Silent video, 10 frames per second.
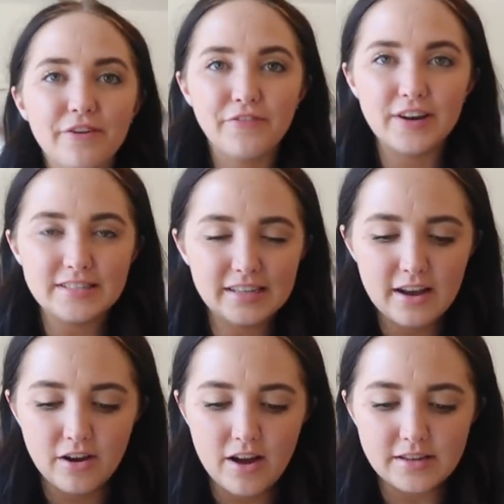The first thing
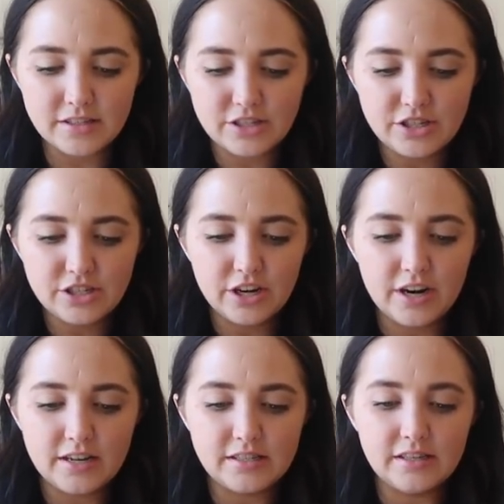I got is this
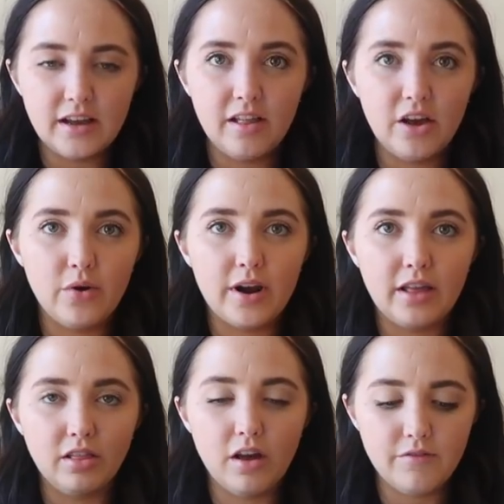shirt. It's yellow and
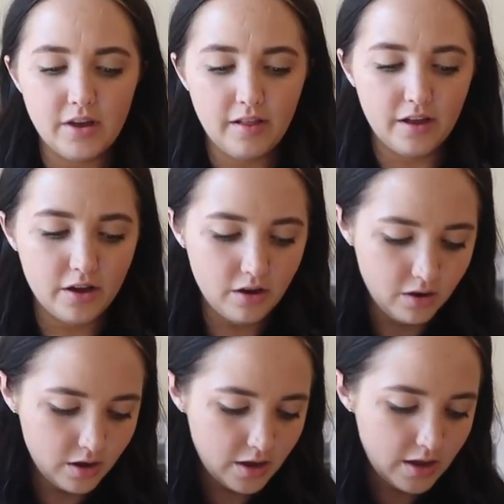I love yellow.